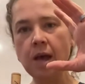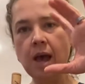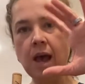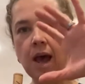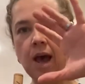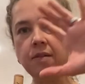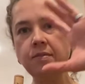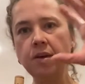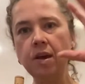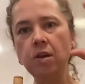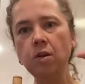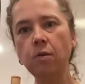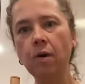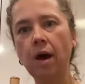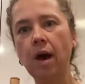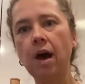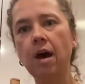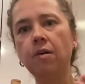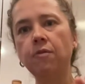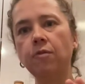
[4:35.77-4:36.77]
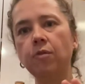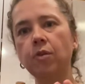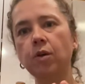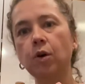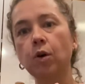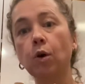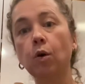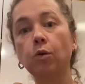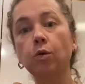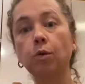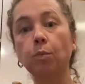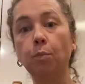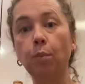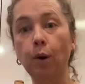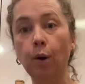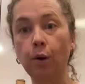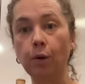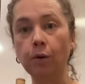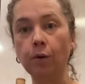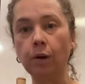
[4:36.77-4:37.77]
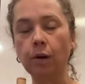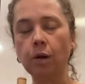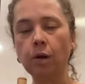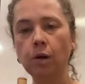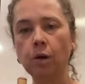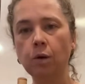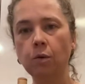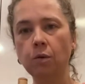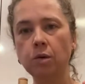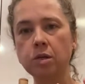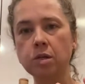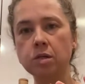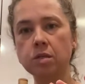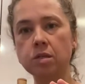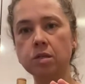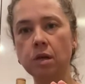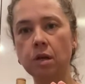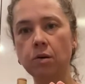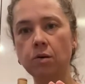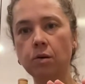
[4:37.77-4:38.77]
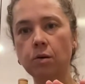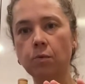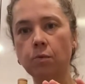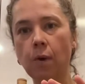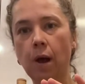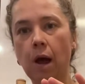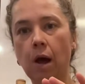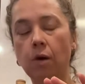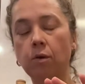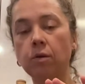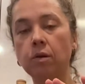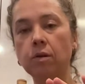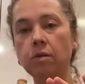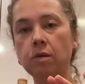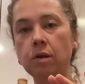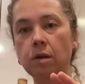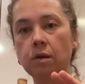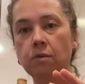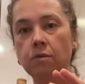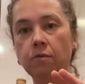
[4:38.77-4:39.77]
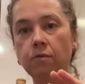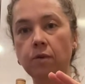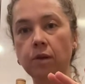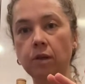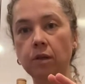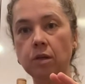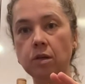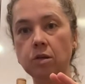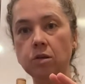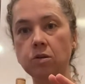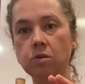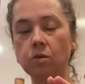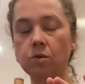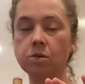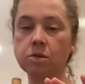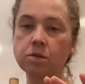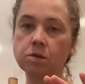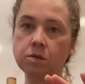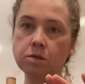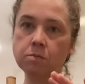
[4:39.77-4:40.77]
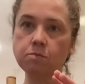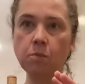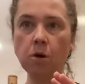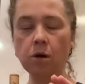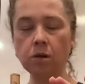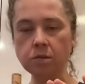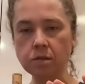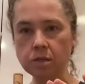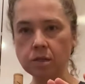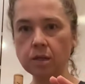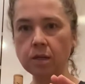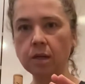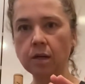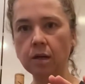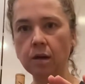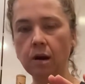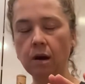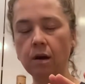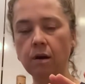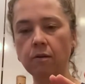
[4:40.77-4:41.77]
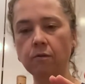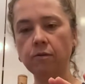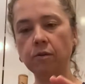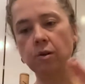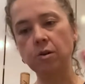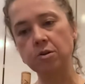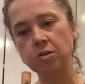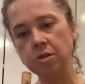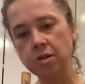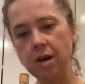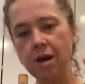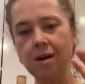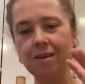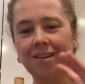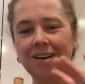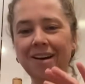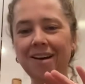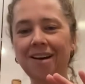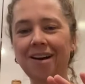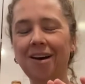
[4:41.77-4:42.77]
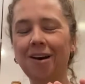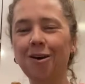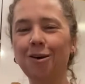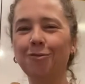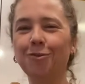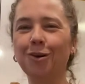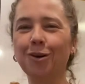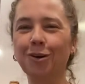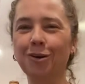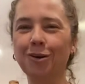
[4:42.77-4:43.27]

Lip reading: and then you have the Côte de Beaune, which is centered around the village or the small city of large town of